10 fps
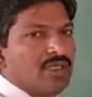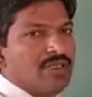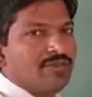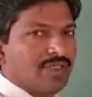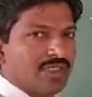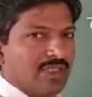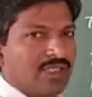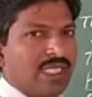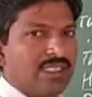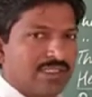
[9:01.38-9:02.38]
If it
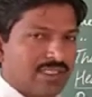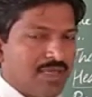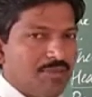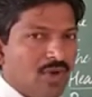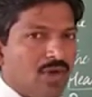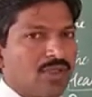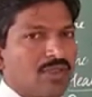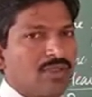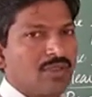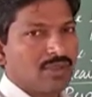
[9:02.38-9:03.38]
rises up
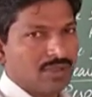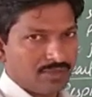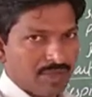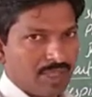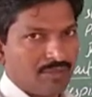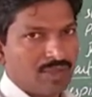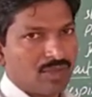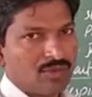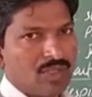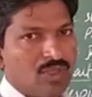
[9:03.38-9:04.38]
or it's become
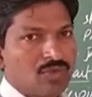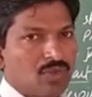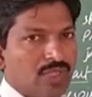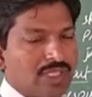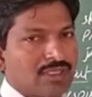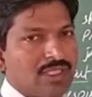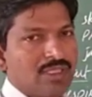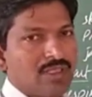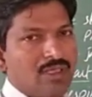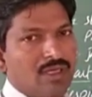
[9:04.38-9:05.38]
down, so that is
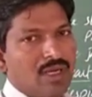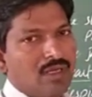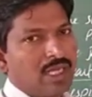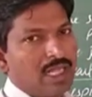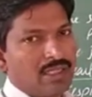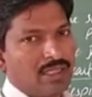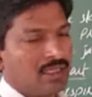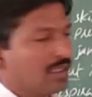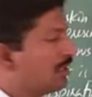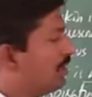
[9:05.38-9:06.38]
unhealthy,
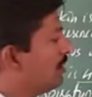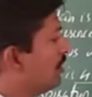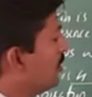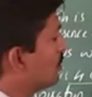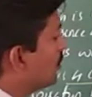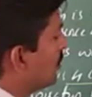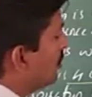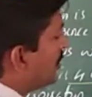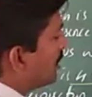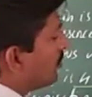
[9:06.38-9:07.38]
right.
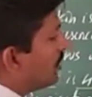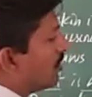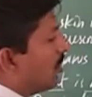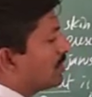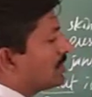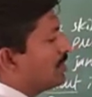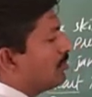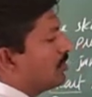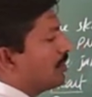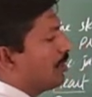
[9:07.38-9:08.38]
So, that is what constant
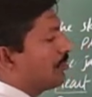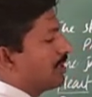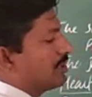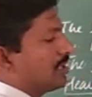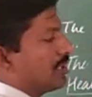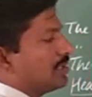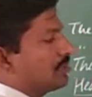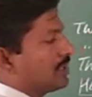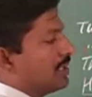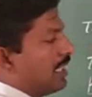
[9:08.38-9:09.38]
body temperature is
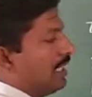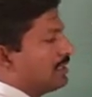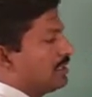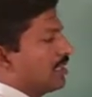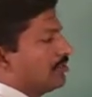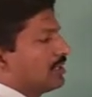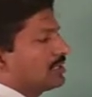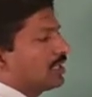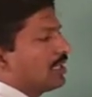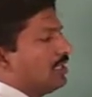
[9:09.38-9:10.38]
present, hence the
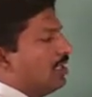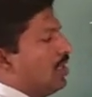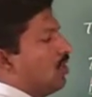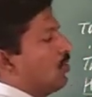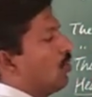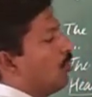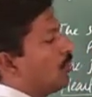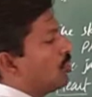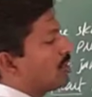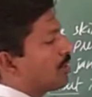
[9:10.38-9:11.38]
animals are called
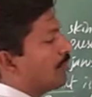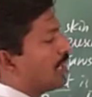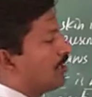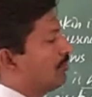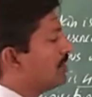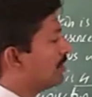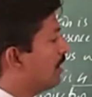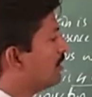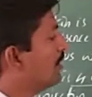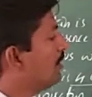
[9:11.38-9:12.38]
homeothermic animals
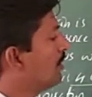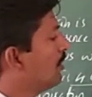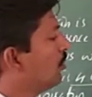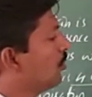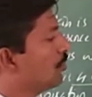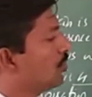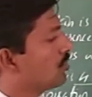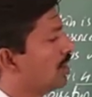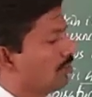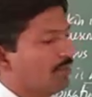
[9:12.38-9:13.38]
or the
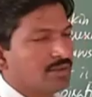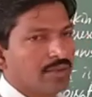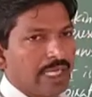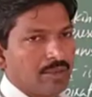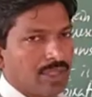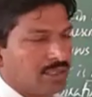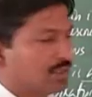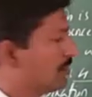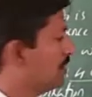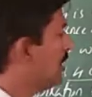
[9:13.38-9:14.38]
homeothermous
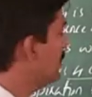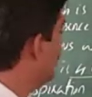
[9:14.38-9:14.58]
animals, right.